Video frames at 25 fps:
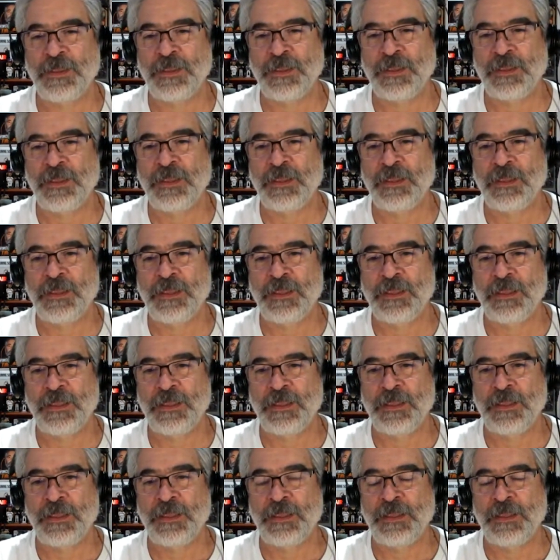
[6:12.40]

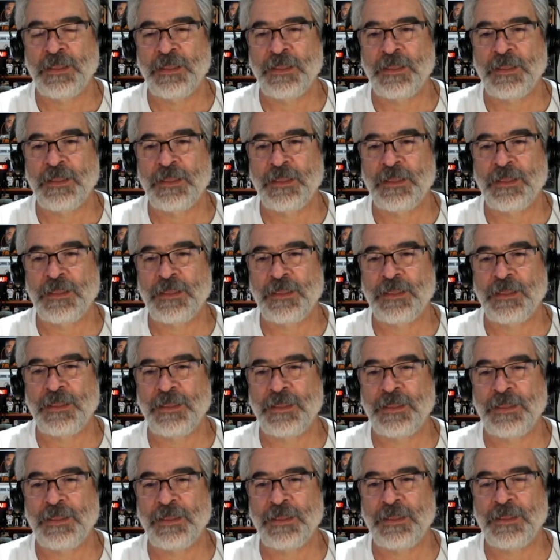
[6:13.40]

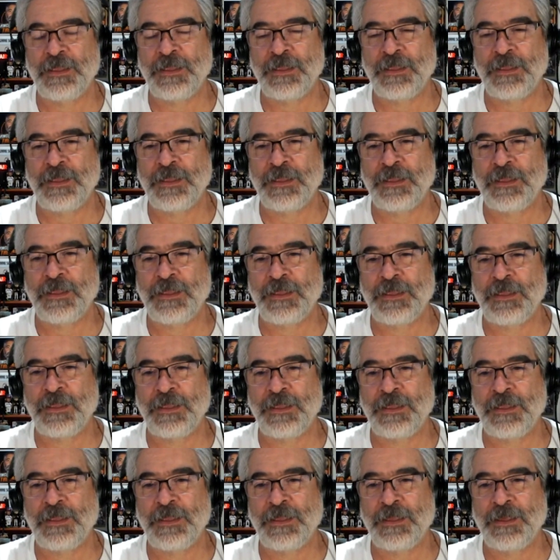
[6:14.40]

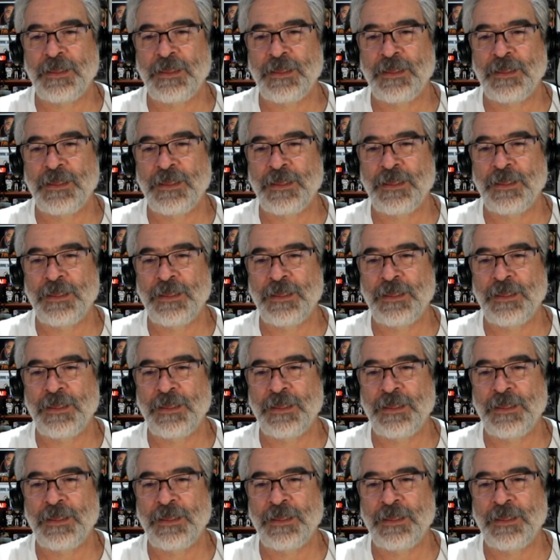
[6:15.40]
(not speaking)